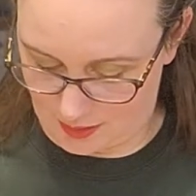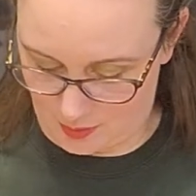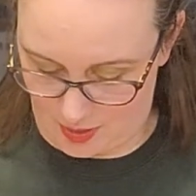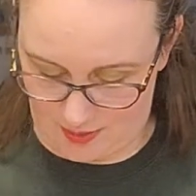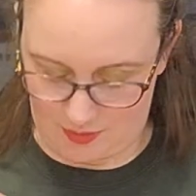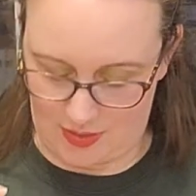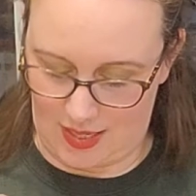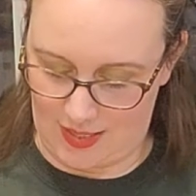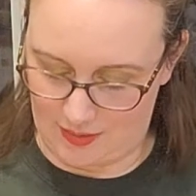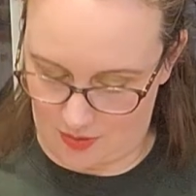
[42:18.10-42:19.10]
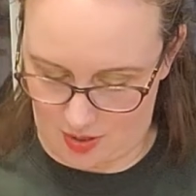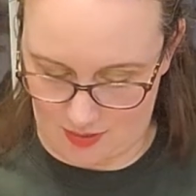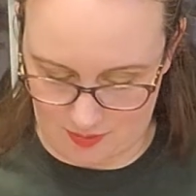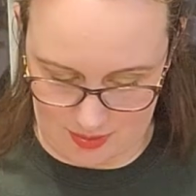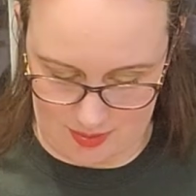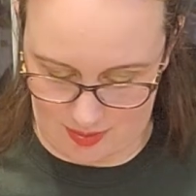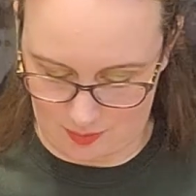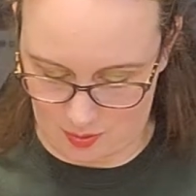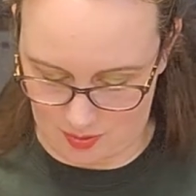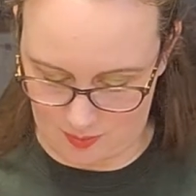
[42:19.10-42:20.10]
where I have to tie it off, and then I'm
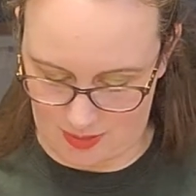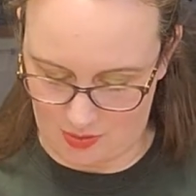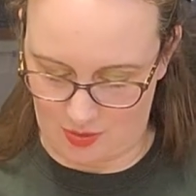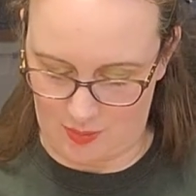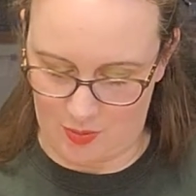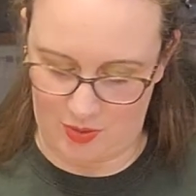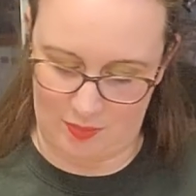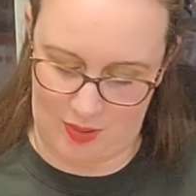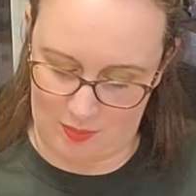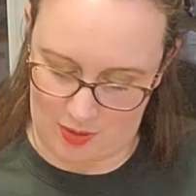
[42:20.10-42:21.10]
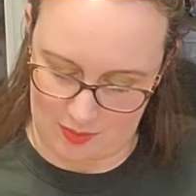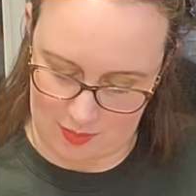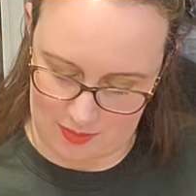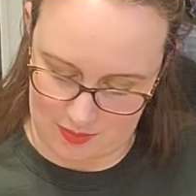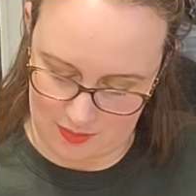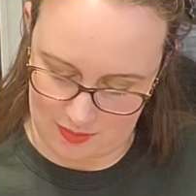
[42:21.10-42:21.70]
going to make sure I put in my marble.